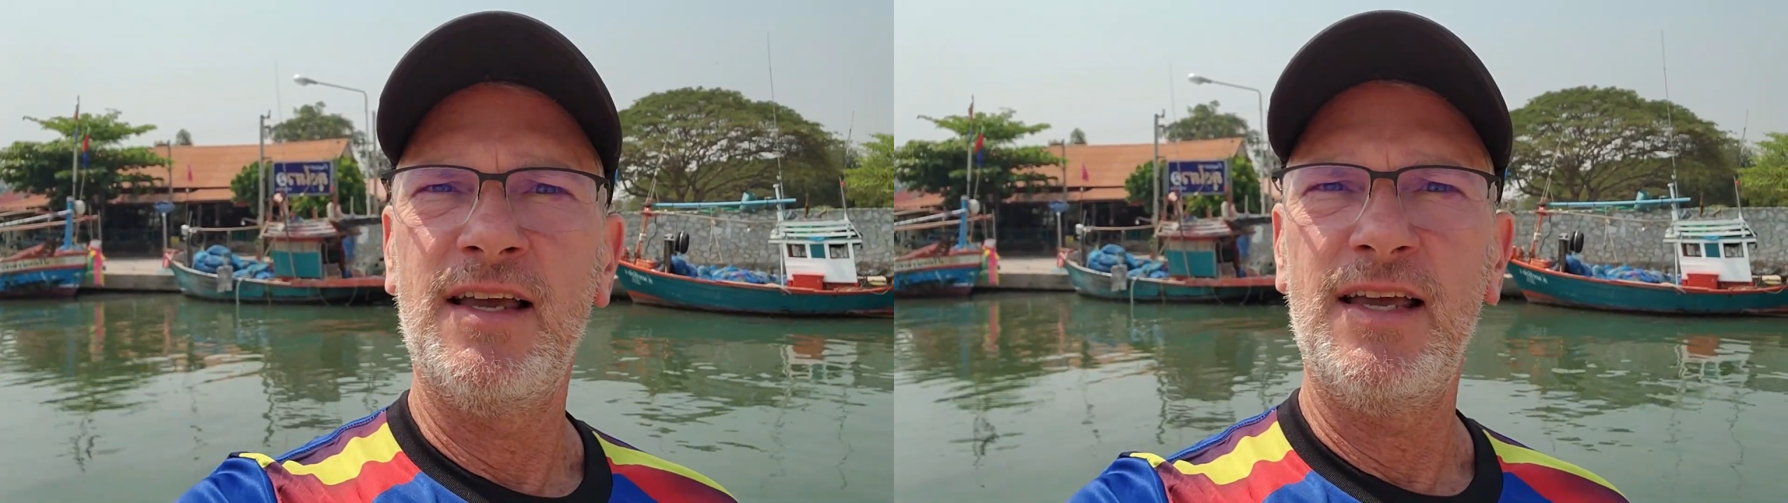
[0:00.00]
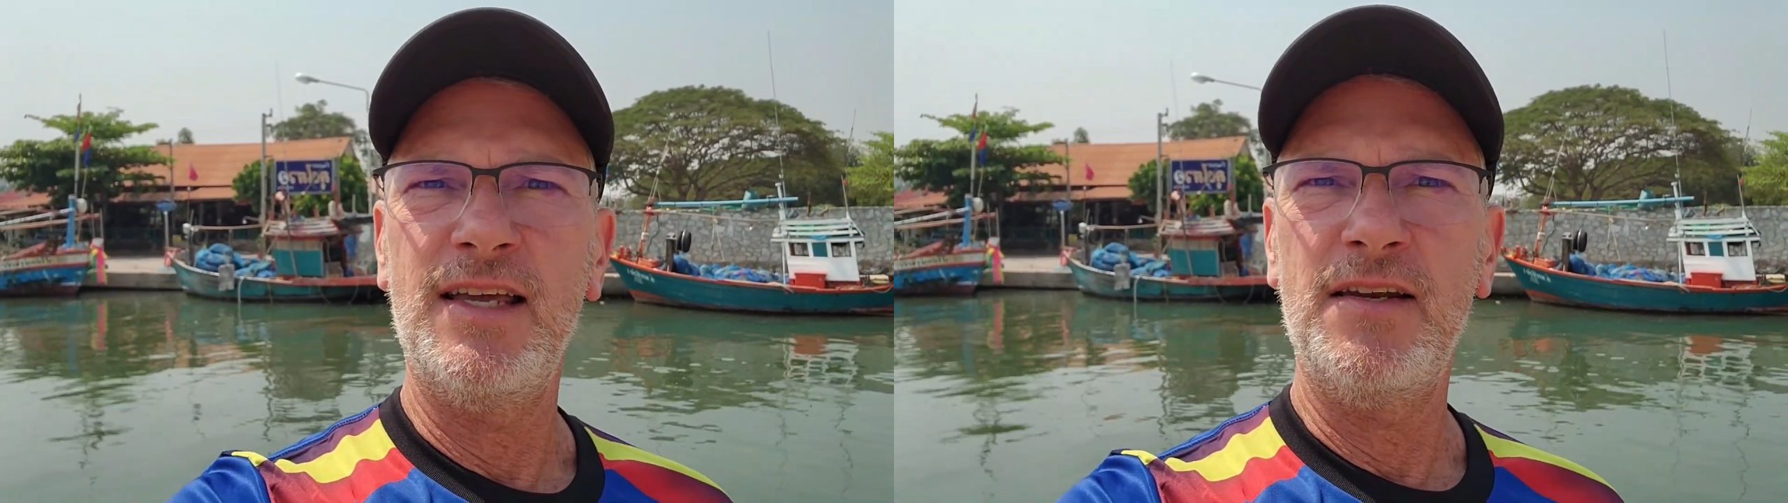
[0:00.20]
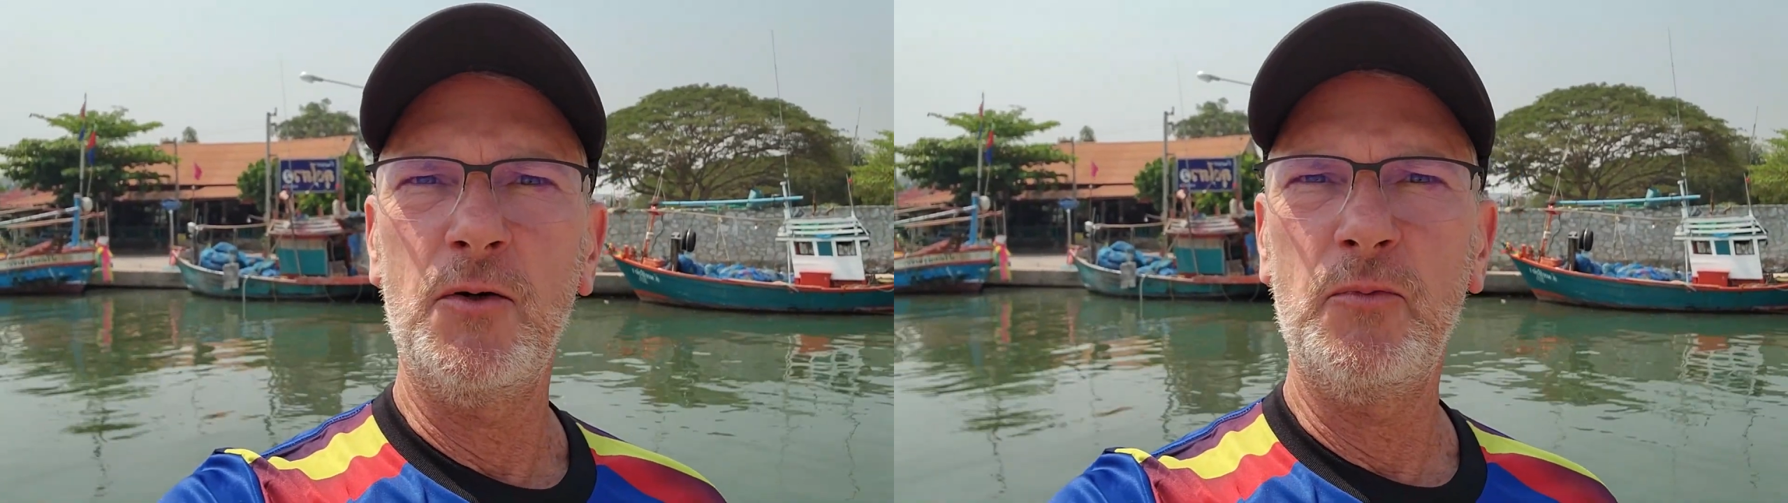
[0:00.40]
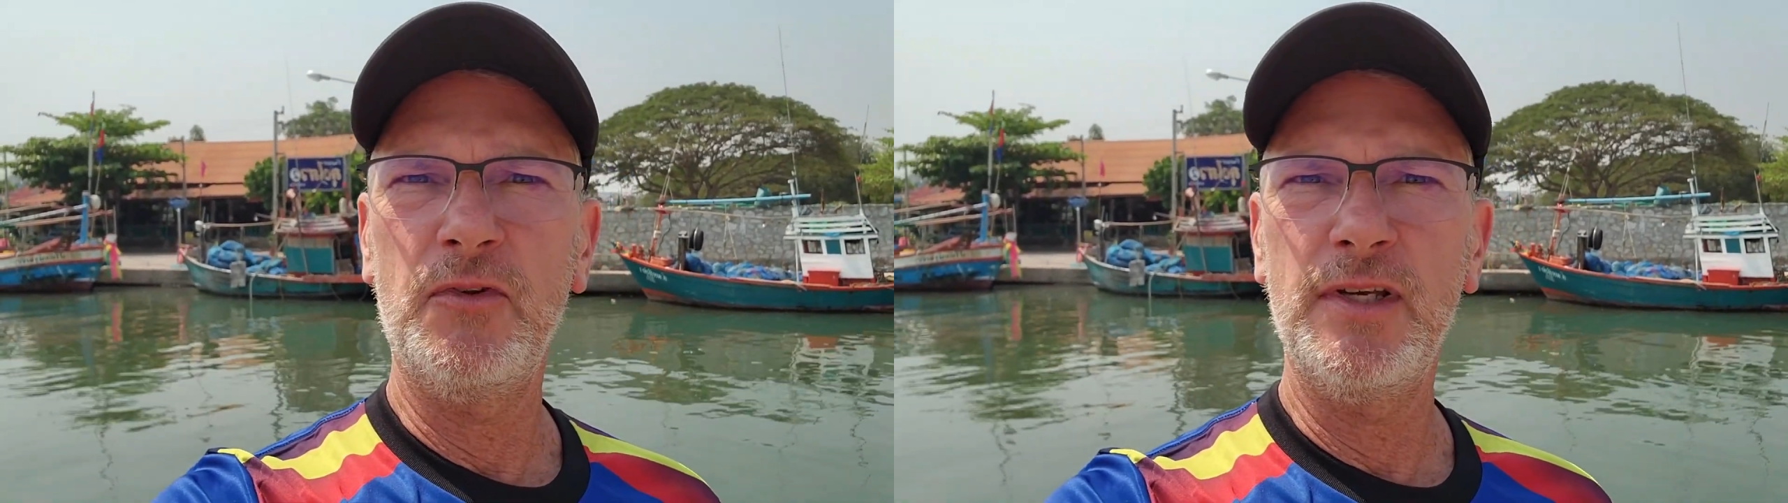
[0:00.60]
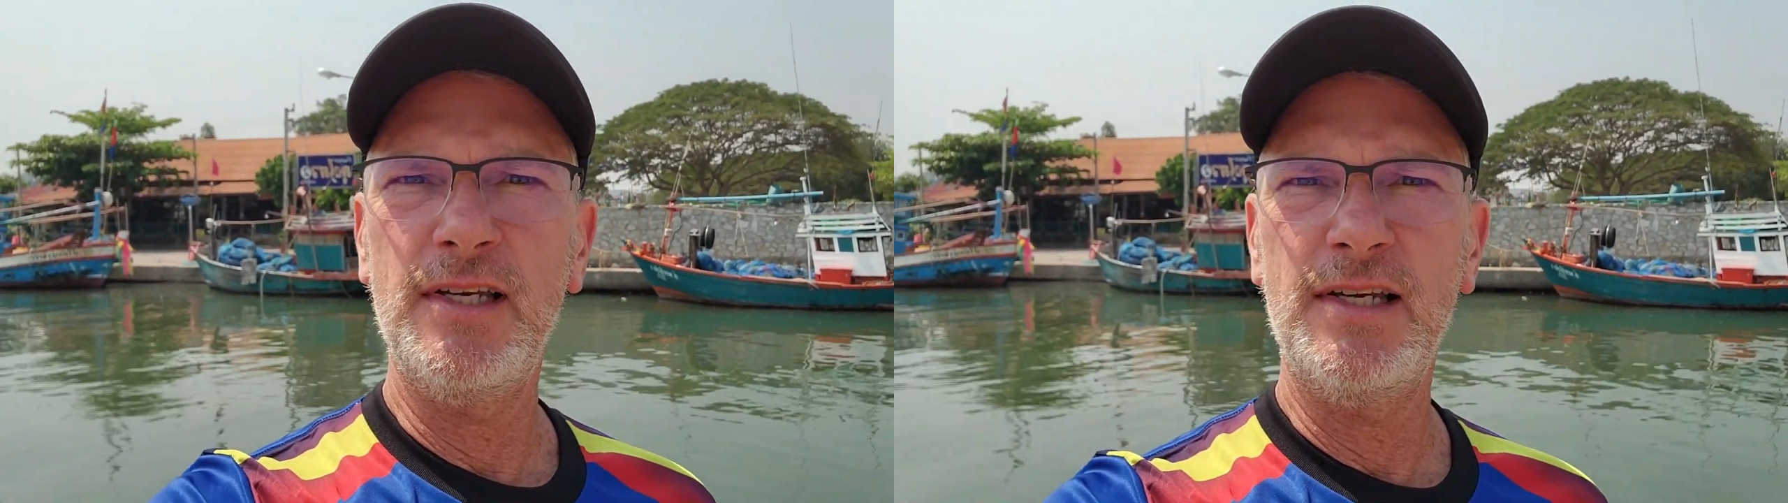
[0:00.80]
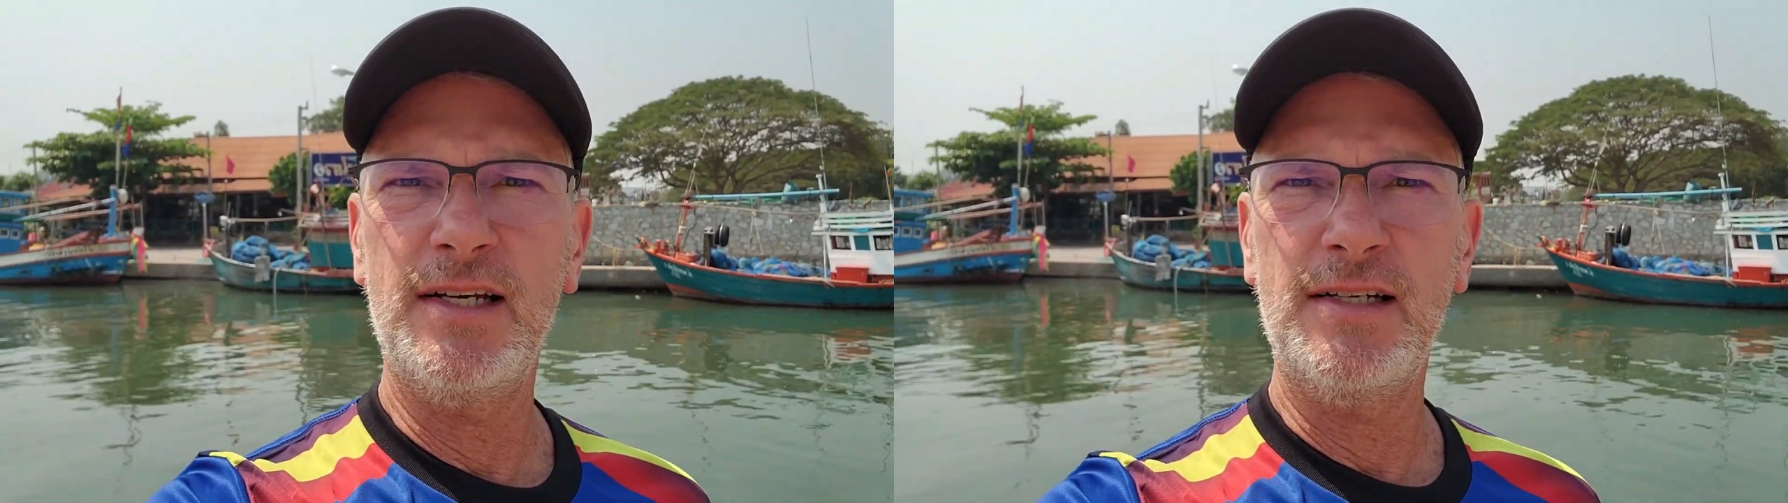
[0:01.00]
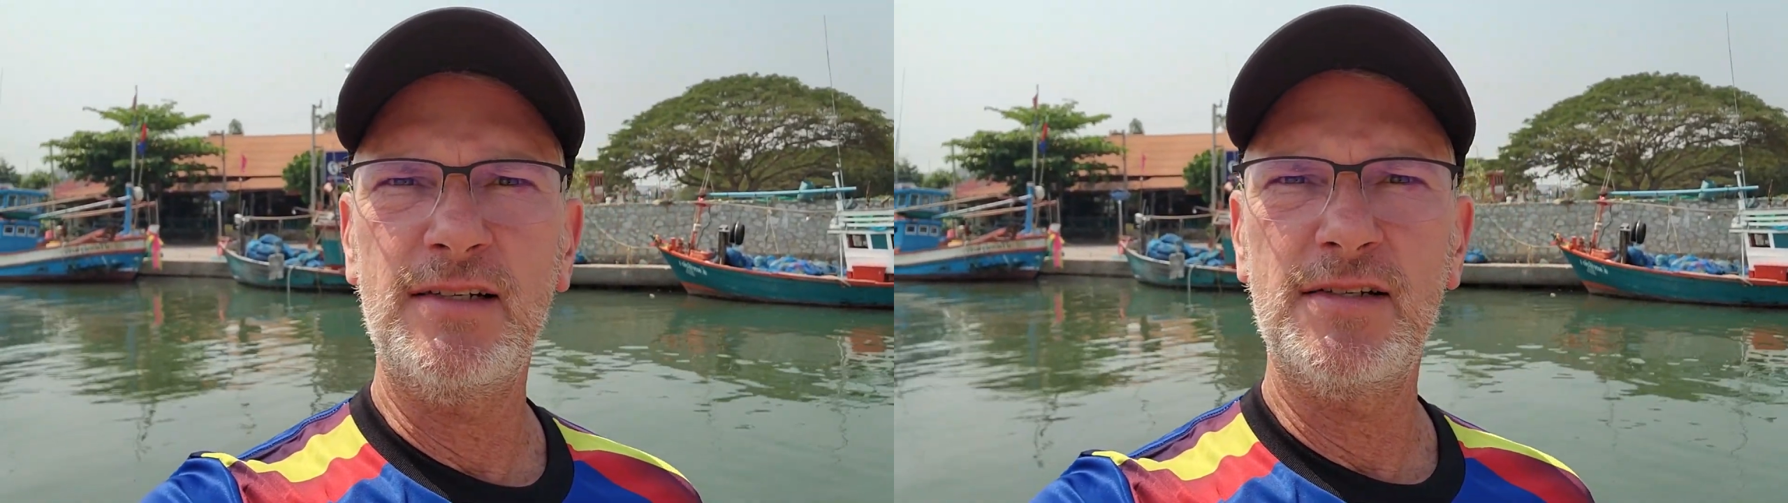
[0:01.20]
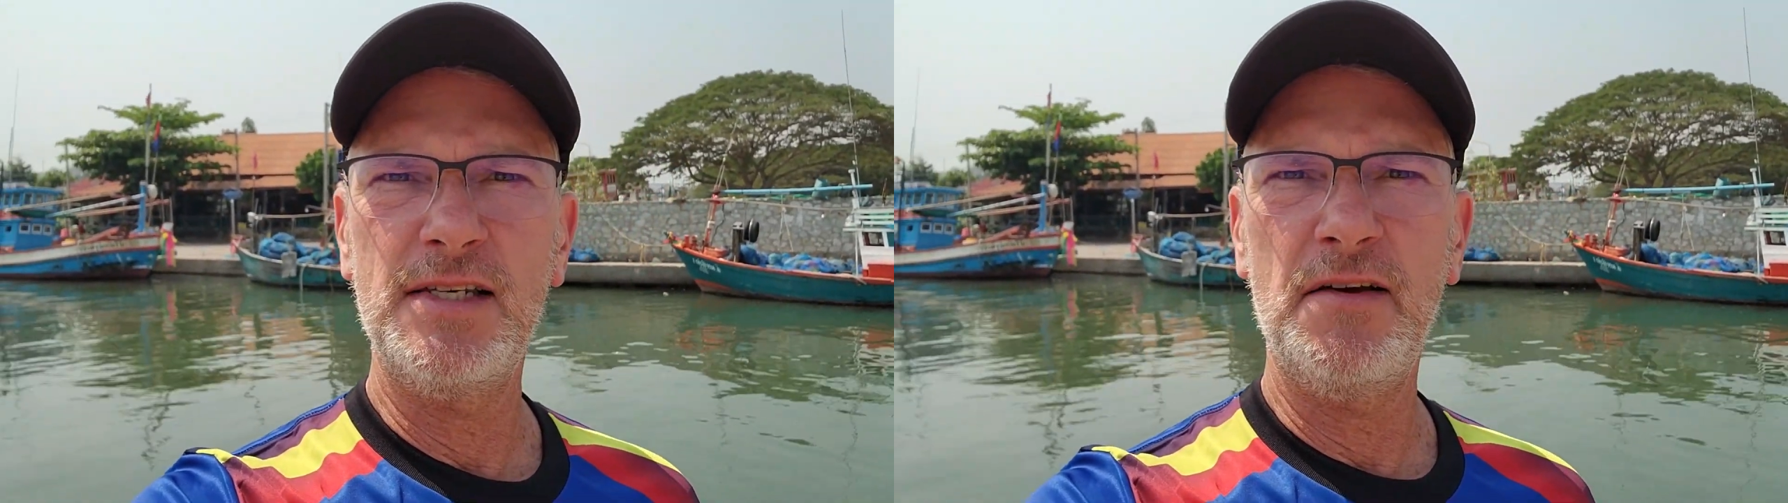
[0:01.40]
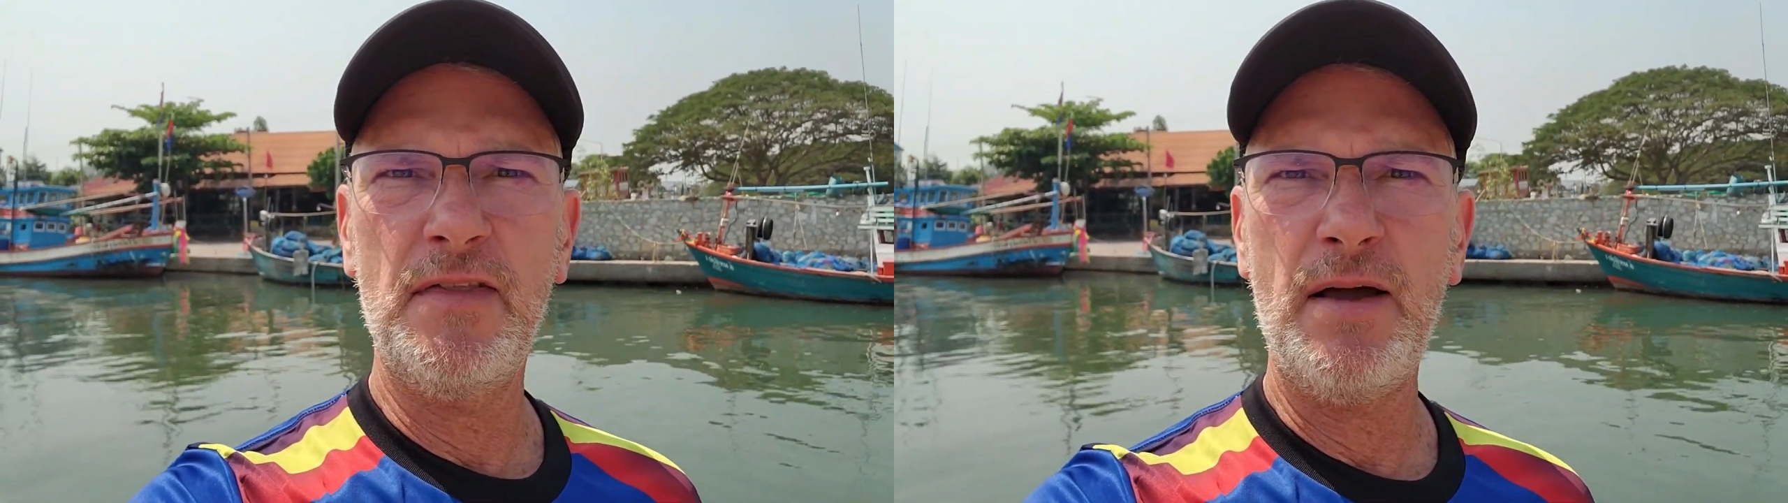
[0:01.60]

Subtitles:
and hopefully see if